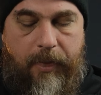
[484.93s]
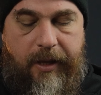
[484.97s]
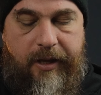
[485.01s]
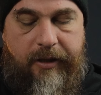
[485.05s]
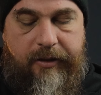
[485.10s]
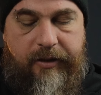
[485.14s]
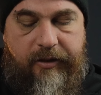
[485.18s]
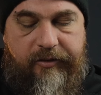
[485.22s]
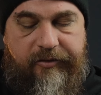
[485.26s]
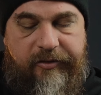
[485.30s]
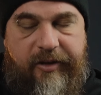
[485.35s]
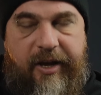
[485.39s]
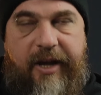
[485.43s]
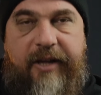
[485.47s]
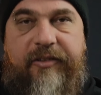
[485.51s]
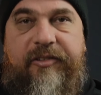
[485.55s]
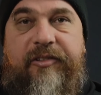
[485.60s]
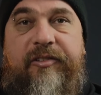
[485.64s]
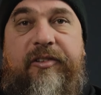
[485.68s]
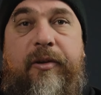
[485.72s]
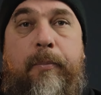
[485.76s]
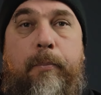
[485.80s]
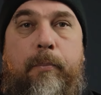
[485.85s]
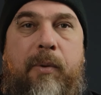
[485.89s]
in this case,
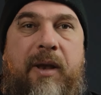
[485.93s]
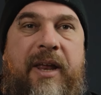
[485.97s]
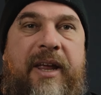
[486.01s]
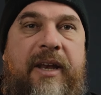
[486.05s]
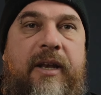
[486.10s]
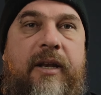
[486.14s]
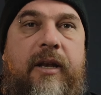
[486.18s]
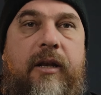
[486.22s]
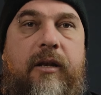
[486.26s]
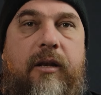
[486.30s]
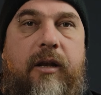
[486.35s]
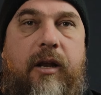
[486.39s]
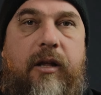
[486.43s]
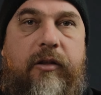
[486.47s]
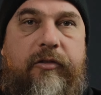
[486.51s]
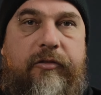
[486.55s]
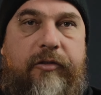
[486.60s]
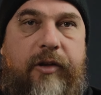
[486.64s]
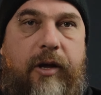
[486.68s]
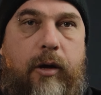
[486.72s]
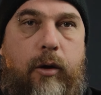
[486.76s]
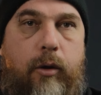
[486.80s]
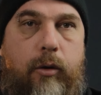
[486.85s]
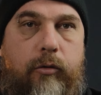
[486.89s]
it's a blended
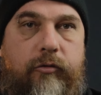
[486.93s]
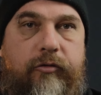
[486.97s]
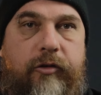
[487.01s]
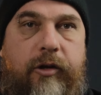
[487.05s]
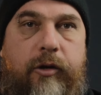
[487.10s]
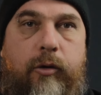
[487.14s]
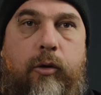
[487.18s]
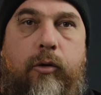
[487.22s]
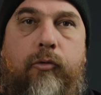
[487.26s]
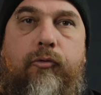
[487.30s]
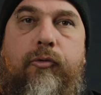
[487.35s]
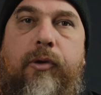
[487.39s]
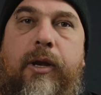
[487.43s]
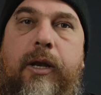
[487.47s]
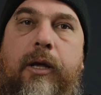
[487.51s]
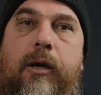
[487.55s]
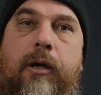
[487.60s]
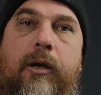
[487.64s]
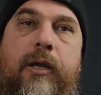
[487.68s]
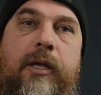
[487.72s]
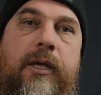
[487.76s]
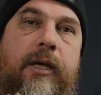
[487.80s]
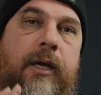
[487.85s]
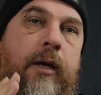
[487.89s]
sound, so you're not really
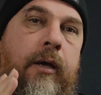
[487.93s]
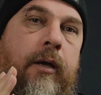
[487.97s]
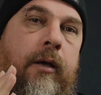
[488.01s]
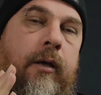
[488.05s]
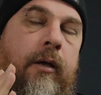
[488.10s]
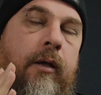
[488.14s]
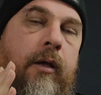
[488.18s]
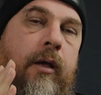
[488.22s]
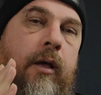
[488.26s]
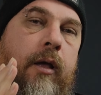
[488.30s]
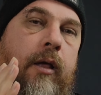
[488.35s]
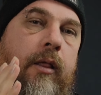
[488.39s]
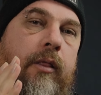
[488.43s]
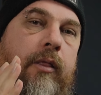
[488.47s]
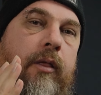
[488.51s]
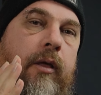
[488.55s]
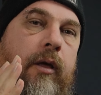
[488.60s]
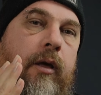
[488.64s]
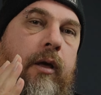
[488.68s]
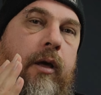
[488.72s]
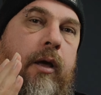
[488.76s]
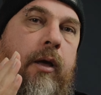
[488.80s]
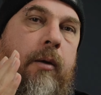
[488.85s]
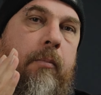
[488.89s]
going to hear
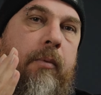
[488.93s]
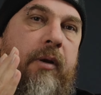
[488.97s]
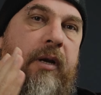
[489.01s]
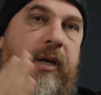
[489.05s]
the um,